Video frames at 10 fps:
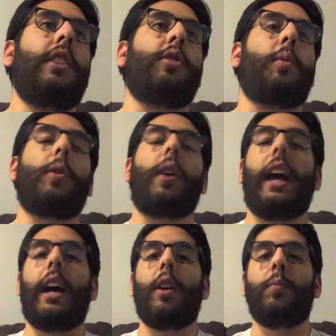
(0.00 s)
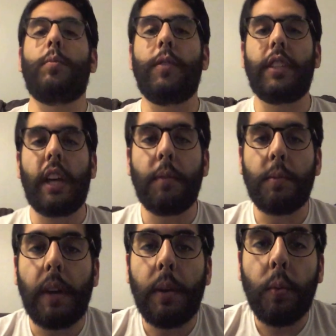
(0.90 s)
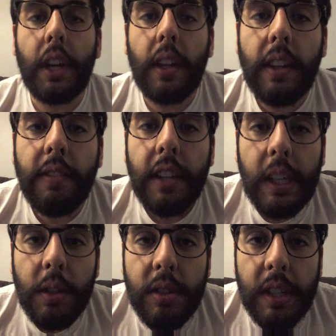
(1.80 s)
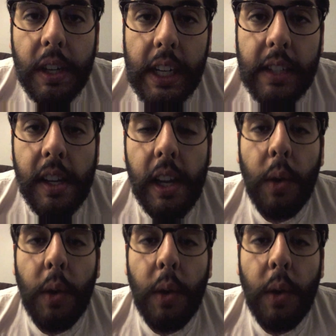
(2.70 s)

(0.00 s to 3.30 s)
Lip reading: Super Great At-Home Movie Time is my weekly video series